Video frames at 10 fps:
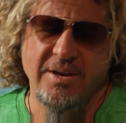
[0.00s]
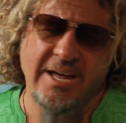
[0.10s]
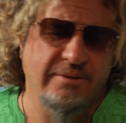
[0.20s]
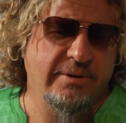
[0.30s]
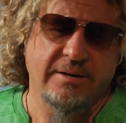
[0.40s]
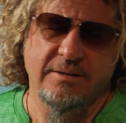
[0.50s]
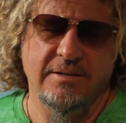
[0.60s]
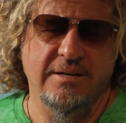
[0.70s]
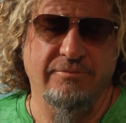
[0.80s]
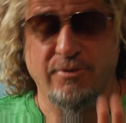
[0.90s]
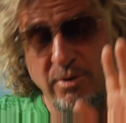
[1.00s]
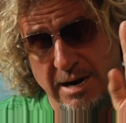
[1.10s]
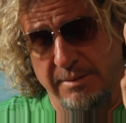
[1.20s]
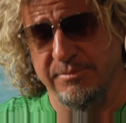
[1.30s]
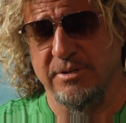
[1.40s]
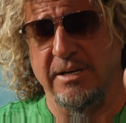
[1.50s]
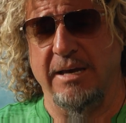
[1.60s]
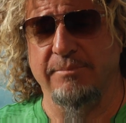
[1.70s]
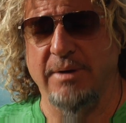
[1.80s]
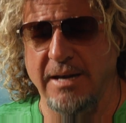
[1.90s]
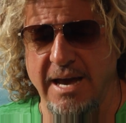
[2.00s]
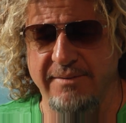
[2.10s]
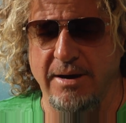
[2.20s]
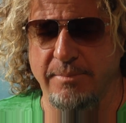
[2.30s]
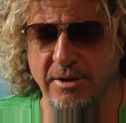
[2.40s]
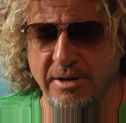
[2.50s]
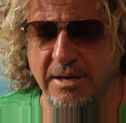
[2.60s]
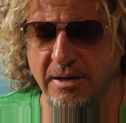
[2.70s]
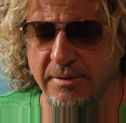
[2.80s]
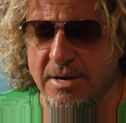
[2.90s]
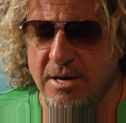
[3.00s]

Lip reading: Anyway, 4 albums and my live album, All Night Long.